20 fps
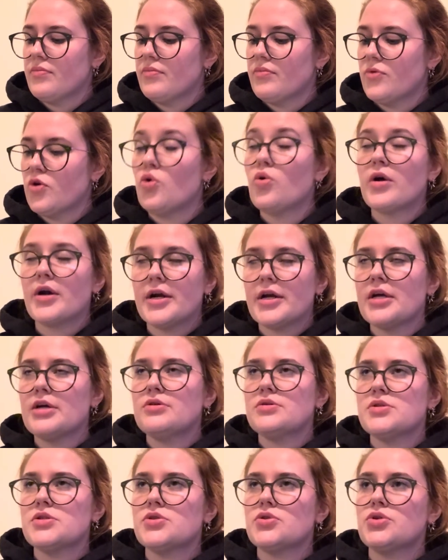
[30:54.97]
or it
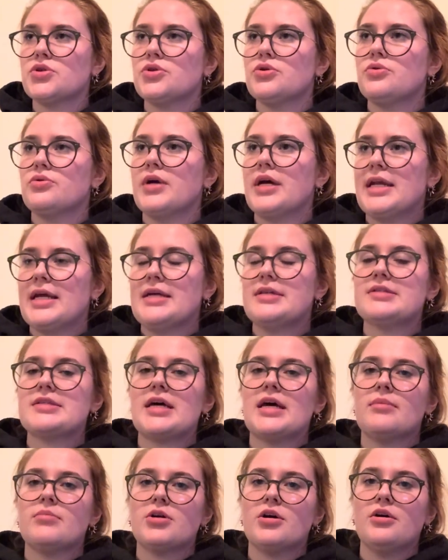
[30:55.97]
goes through an
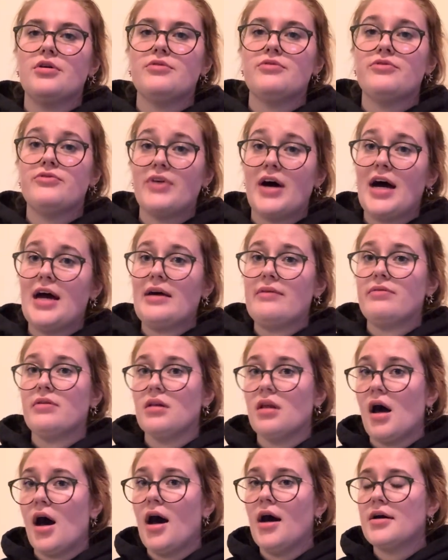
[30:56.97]
enzyme called
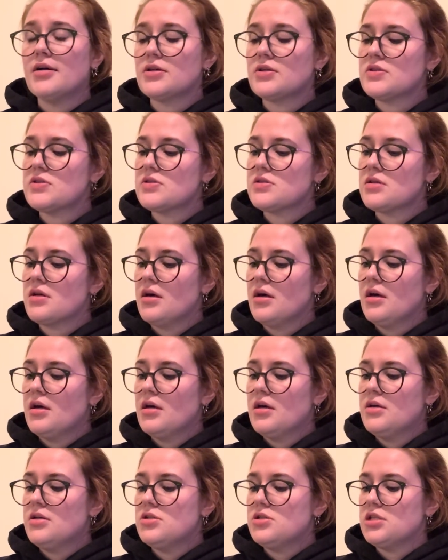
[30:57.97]
5-LOX
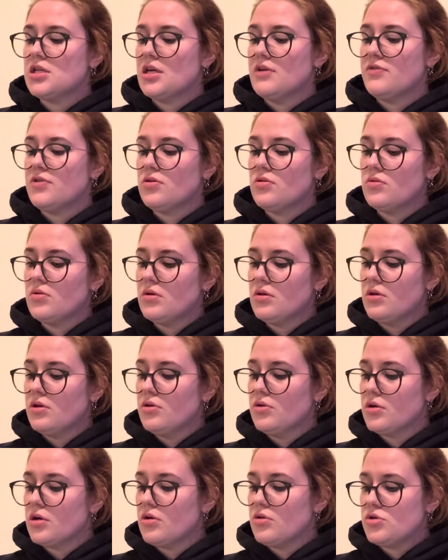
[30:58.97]
to give you
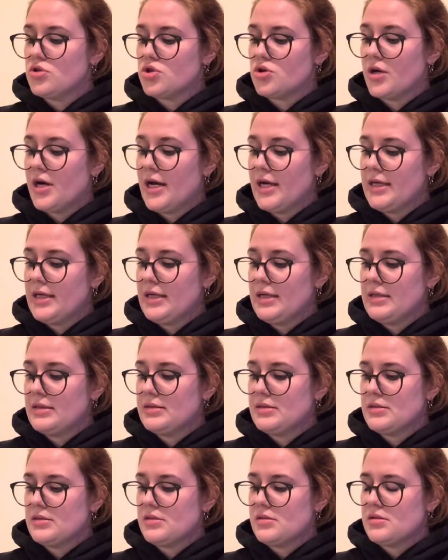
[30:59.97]

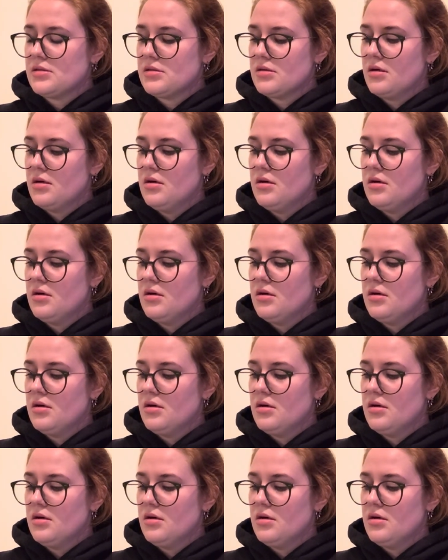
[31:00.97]
leukotrienes,